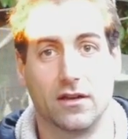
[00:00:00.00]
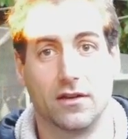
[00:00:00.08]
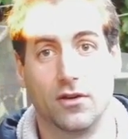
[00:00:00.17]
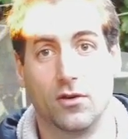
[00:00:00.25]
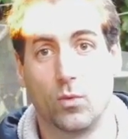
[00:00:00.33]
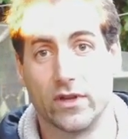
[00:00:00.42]

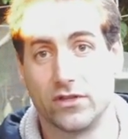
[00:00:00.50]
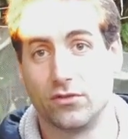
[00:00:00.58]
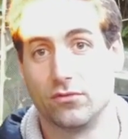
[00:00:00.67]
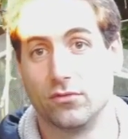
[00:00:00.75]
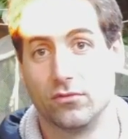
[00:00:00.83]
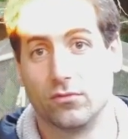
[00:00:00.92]
what
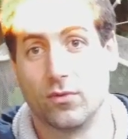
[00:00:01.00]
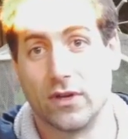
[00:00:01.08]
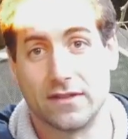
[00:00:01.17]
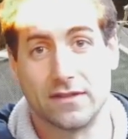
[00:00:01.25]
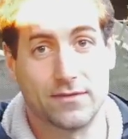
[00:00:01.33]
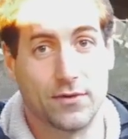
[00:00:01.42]

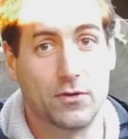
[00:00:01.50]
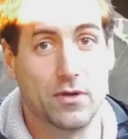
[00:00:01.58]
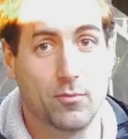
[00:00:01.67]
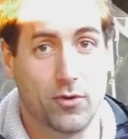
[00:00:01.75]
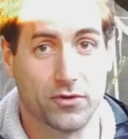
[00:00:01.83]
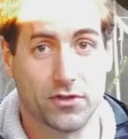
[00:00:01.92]
is very
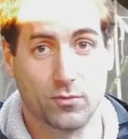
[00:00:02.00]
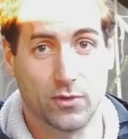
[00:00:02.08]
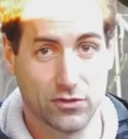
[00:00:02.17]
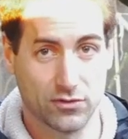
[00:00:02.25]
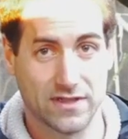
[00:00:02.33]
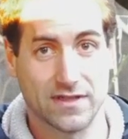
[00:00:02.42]
important
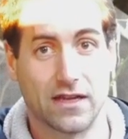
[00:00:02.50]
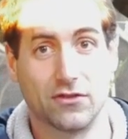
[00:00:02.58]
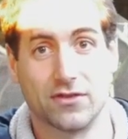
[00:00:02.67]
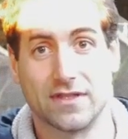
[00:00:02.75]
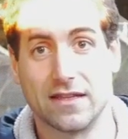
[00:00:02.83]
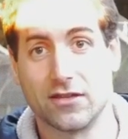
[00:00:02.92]
when you design
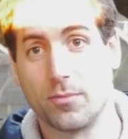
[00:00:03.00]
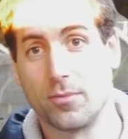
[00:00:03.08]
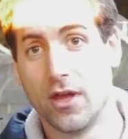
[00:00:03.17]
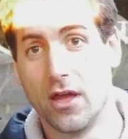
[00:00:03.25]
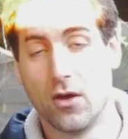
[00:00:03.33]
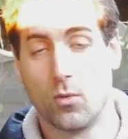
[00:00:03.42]
a setup,
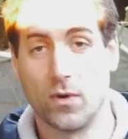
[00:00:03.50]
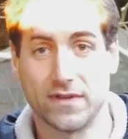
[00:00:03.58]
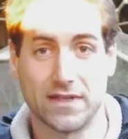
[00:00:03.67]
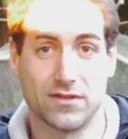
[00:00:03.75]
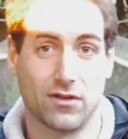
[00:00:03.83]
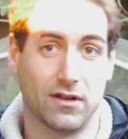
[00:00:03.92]

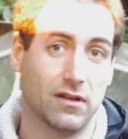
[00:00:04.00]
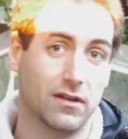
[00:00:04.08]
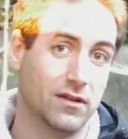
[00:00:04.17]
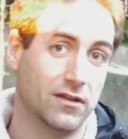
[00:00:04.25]
what are the